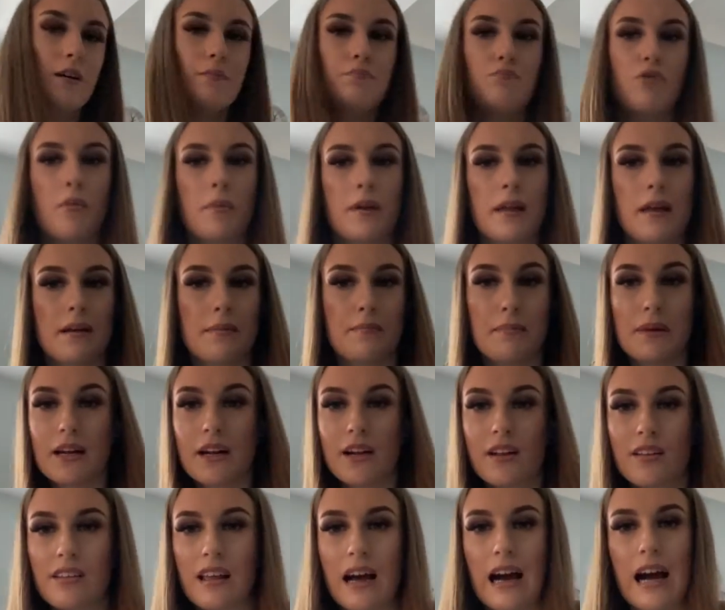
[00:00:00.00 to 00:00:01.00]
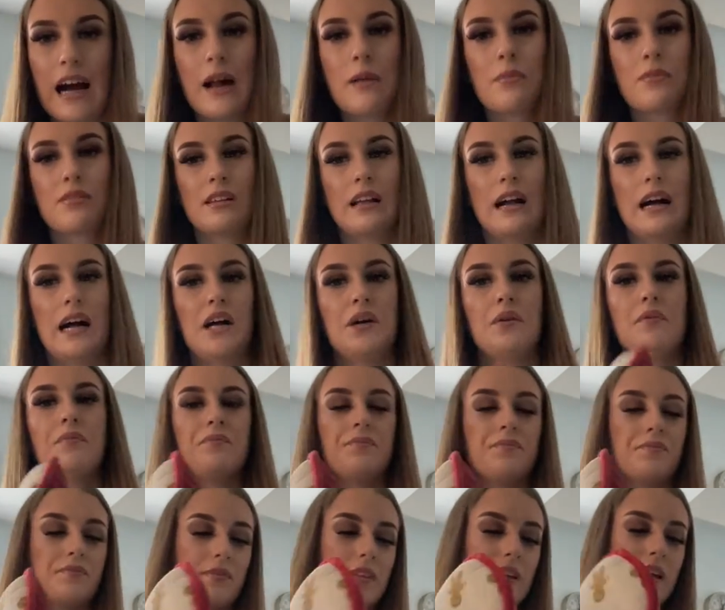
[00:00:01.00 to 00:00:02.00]
probably a million times
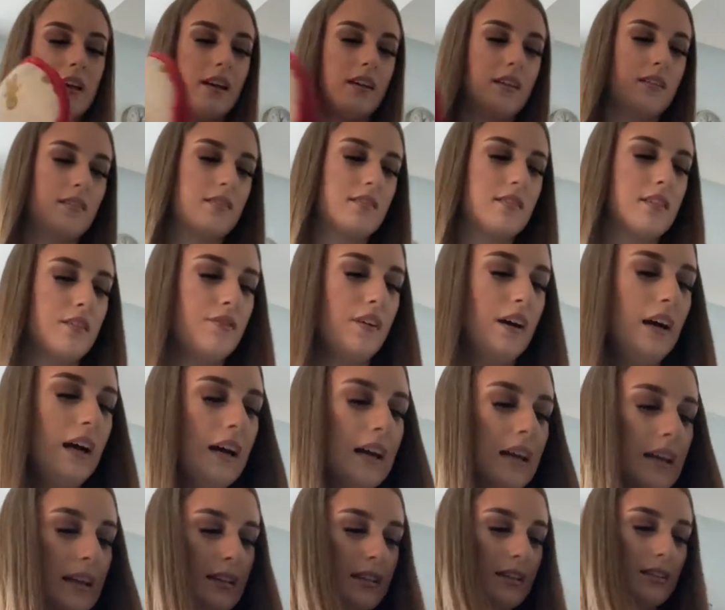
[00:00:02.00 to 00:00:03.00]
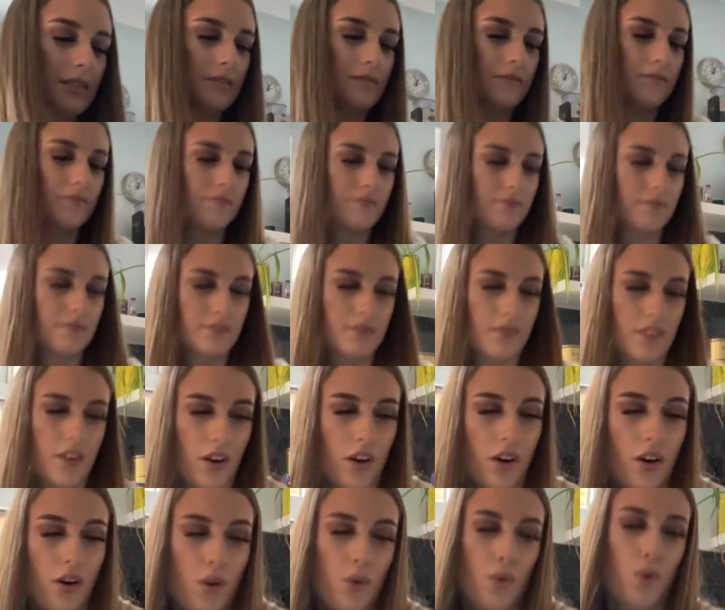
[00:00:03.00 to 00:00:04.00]
now, it is divine.
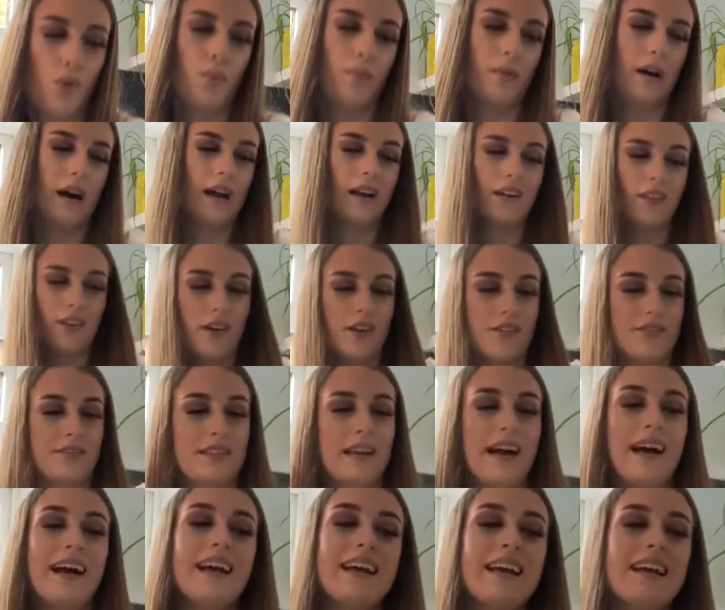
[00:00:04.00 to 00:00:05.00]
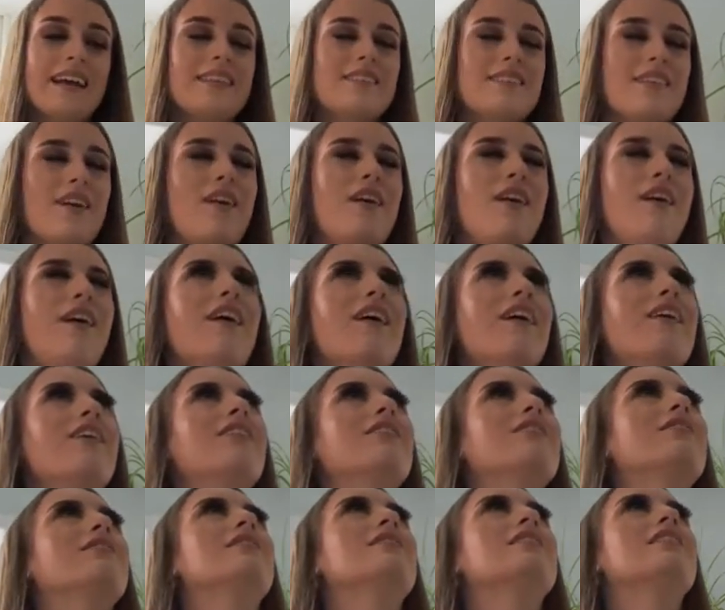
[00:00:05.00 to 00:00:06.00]
Oh, my God, that is... Oh,
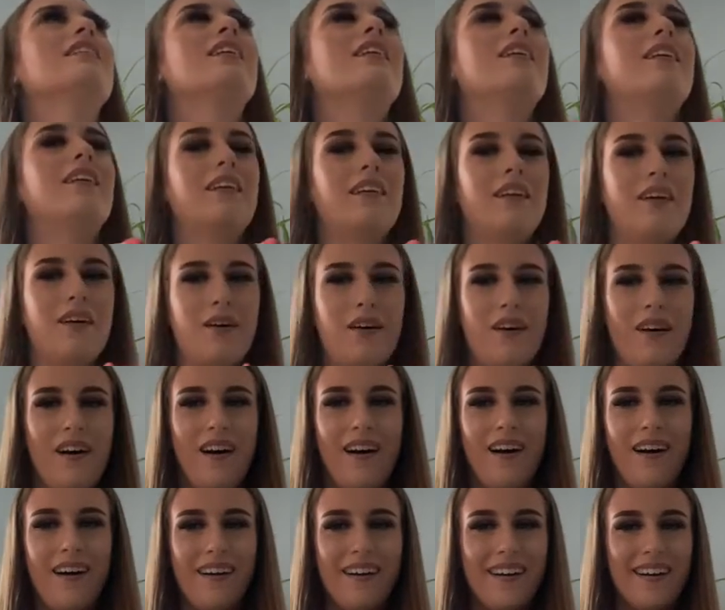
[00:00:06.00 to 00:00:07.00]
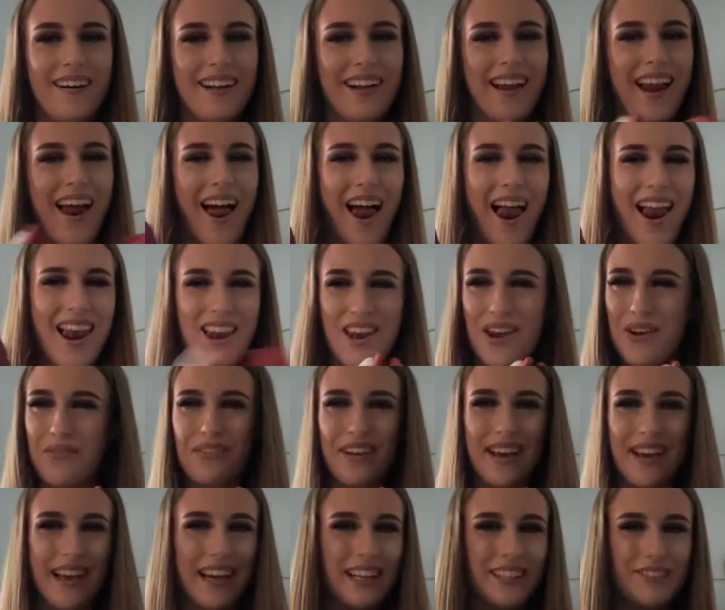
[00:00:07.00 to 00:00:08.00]
oh, love
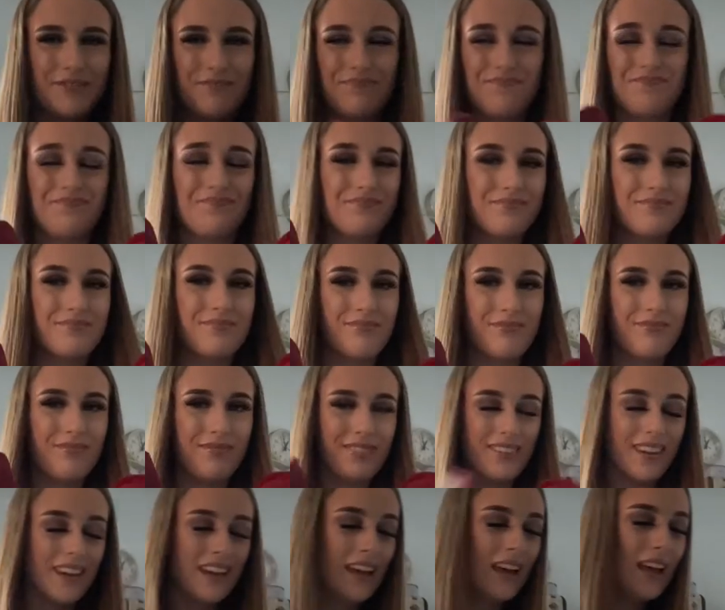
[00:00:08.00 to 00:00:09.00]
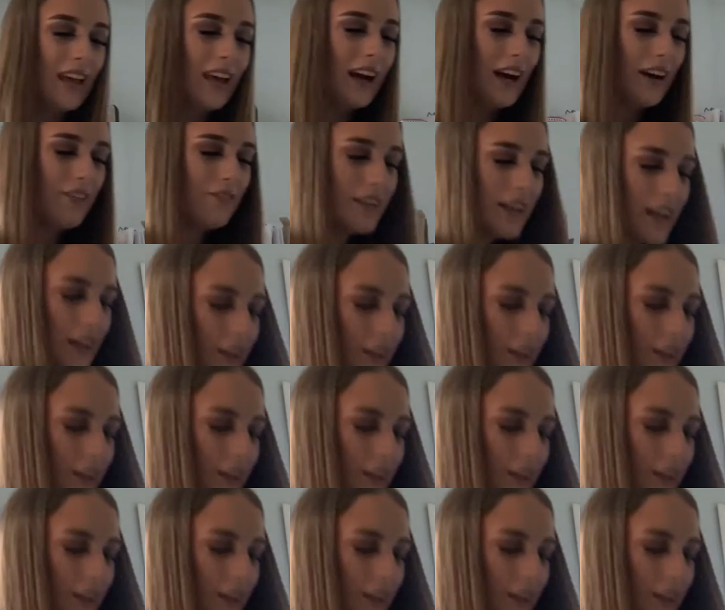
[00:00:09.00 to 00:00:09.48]
it i am read it